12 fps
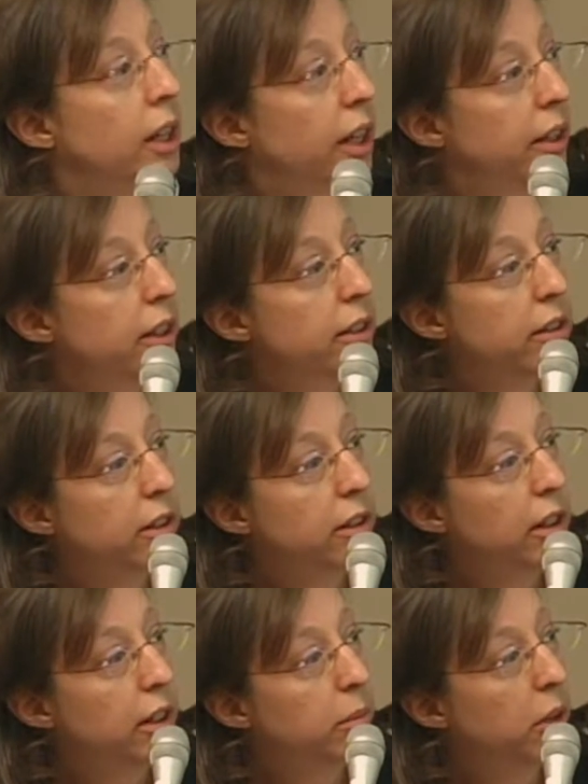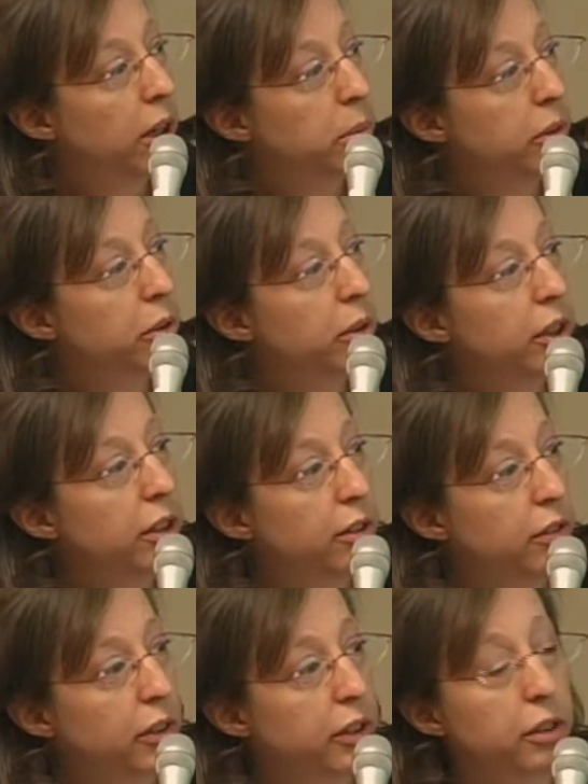And these are
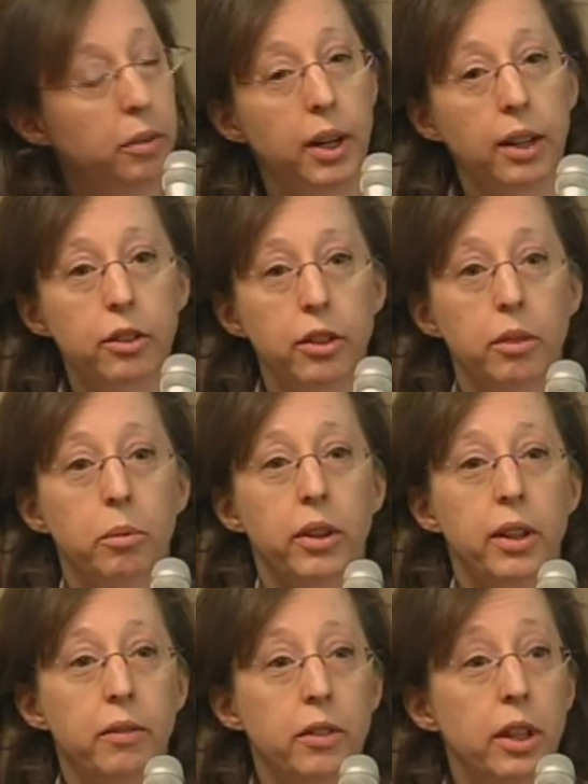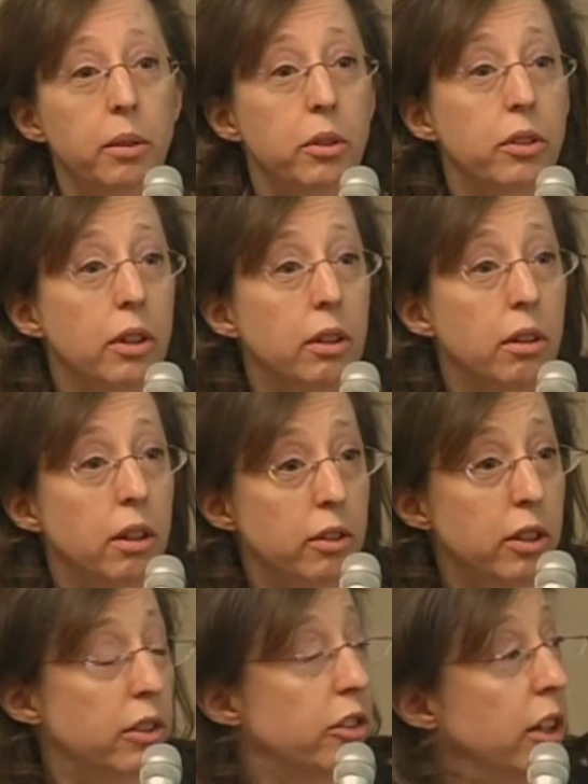opportunities for interaction with FDA, which
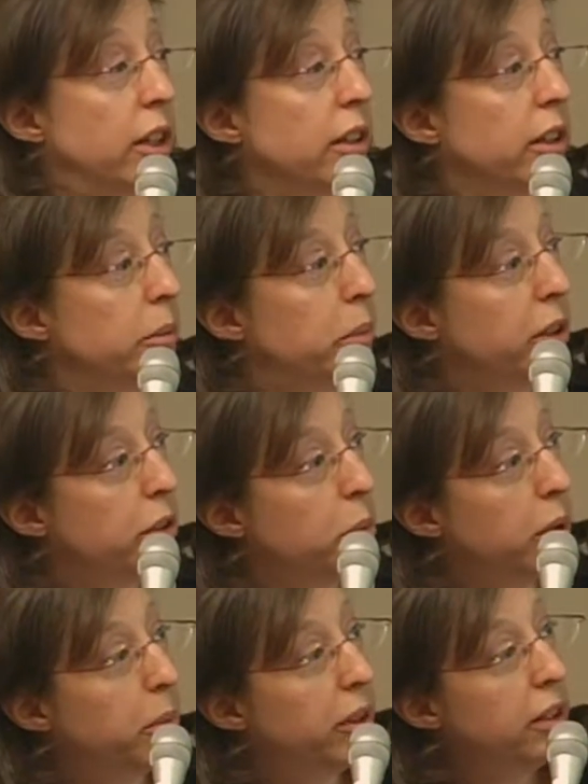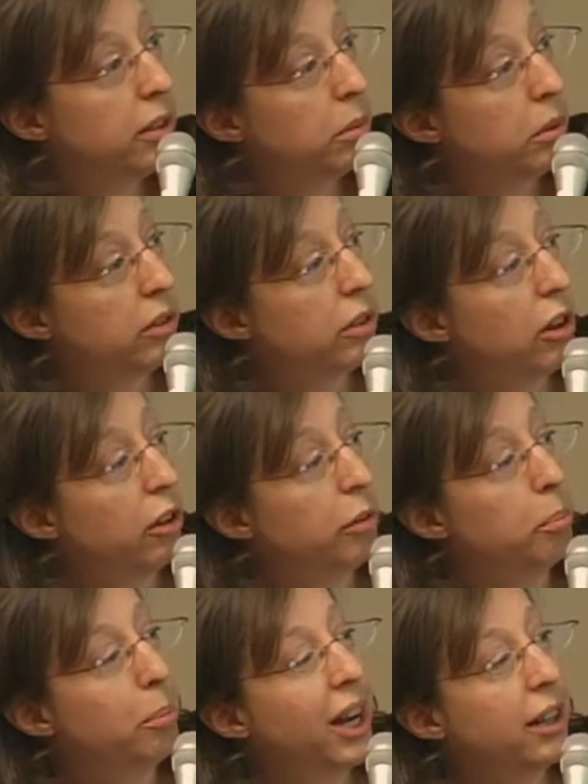I'll touch on a little bit as well. But these are what's
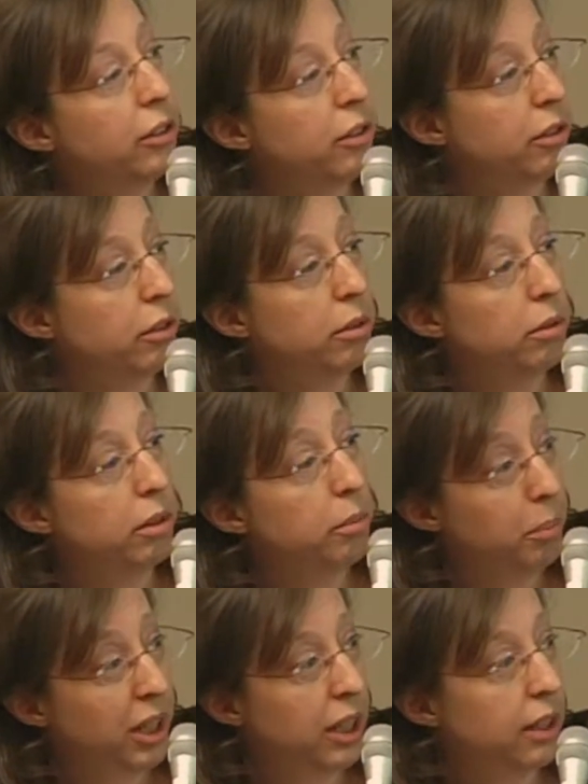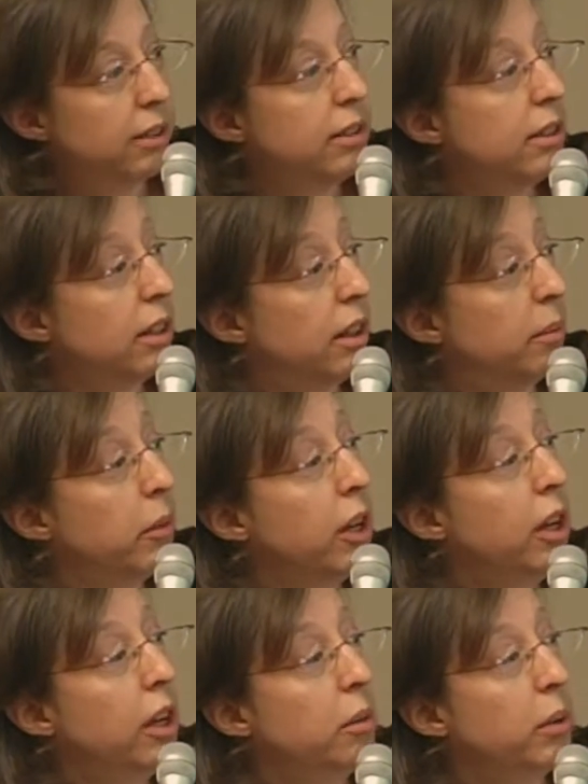called milestone meetings.
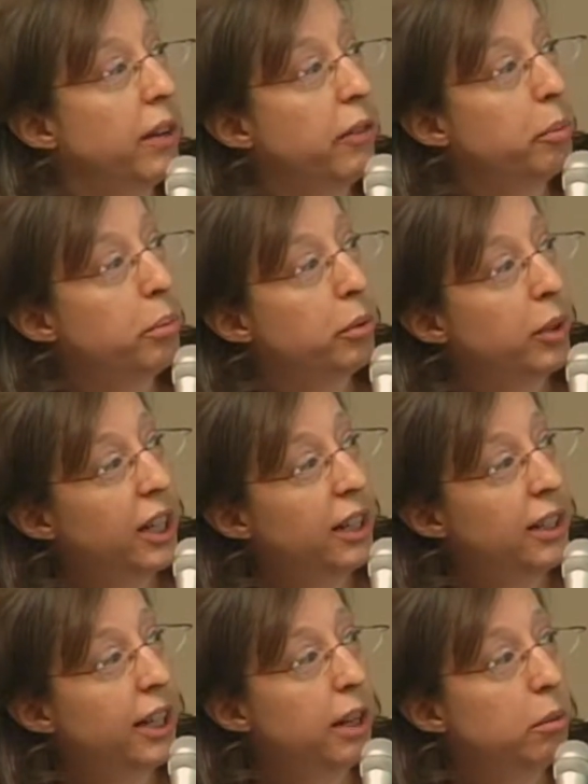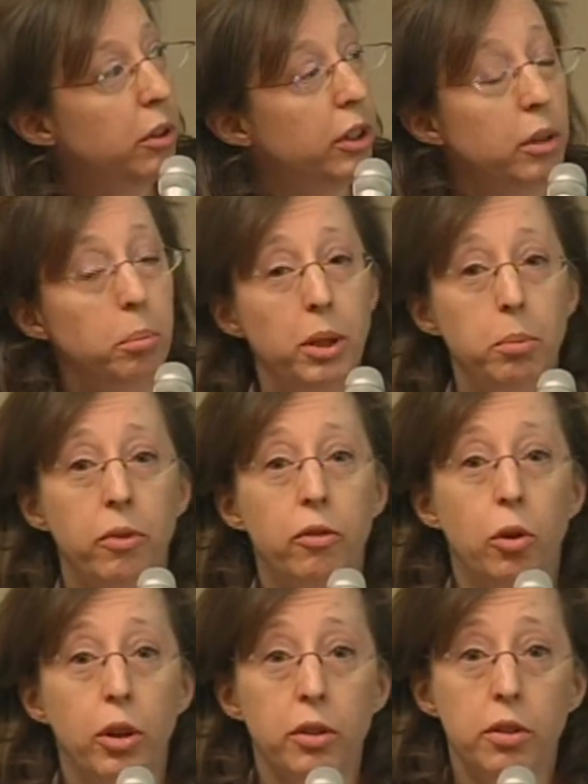We have the pre-NDA, where you can meet
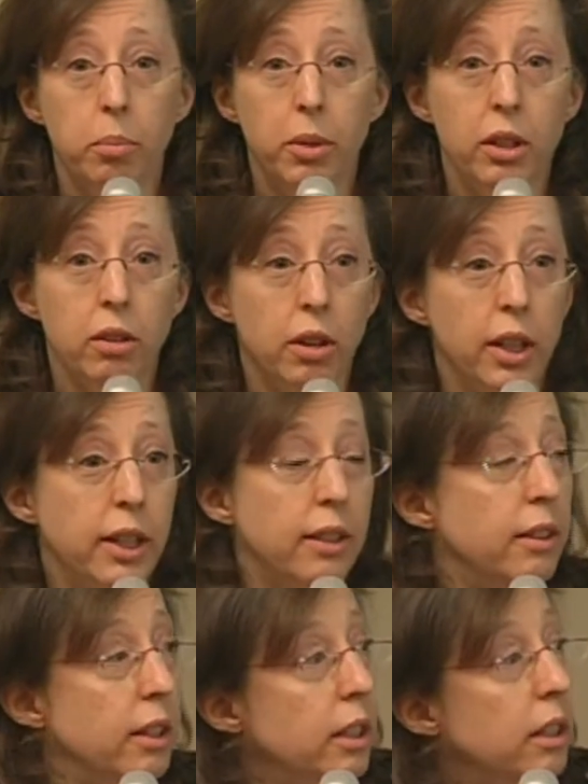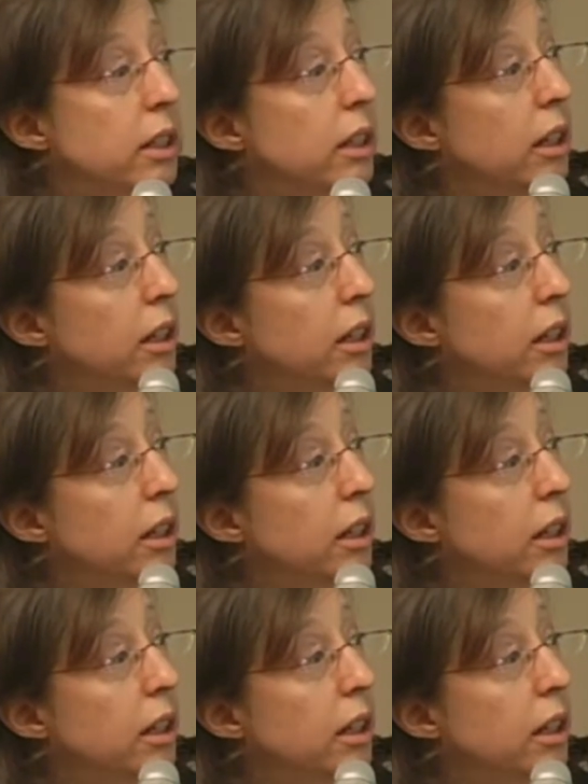before you submit your IND,